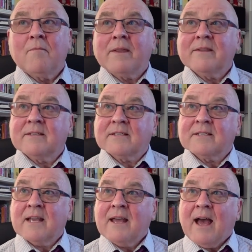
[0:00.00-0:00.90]

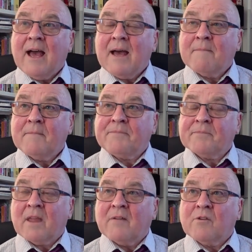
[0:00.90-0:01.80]
months
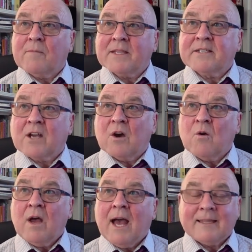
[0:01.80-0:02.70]
ago,
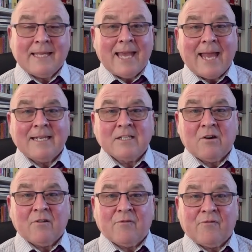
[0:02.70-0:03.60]
at the end
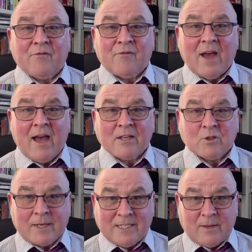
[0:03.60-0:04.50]
of
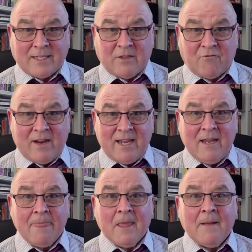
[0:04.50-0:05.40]
2023,